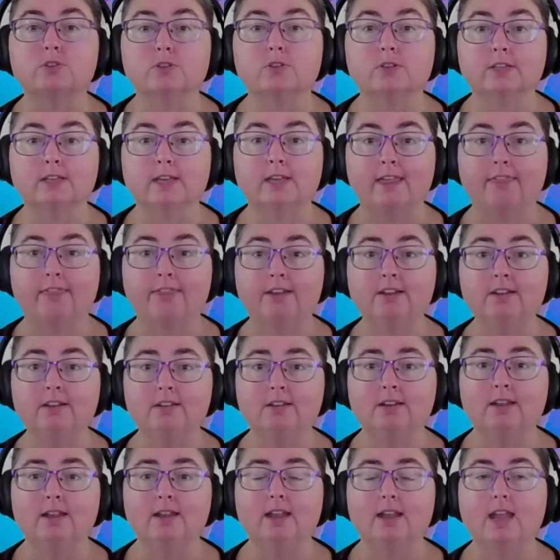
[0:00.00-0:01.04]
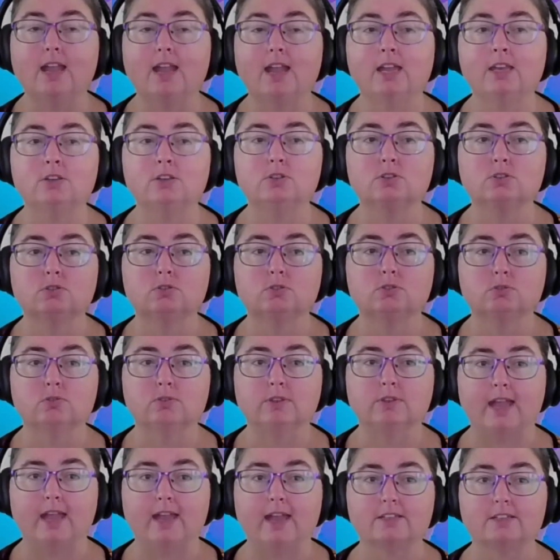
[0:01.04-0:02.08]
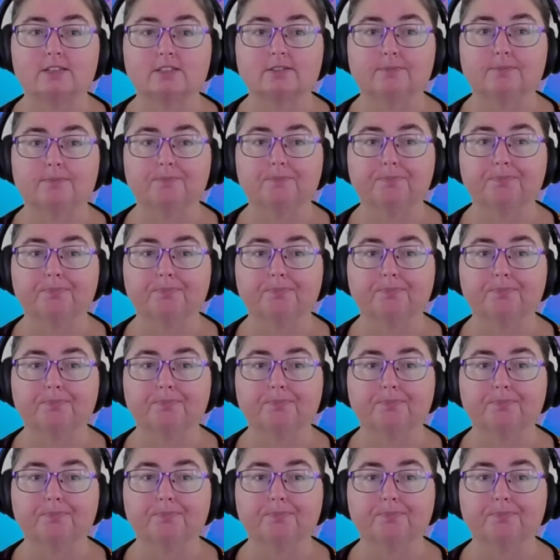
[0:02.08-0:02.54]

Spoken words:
together and do that.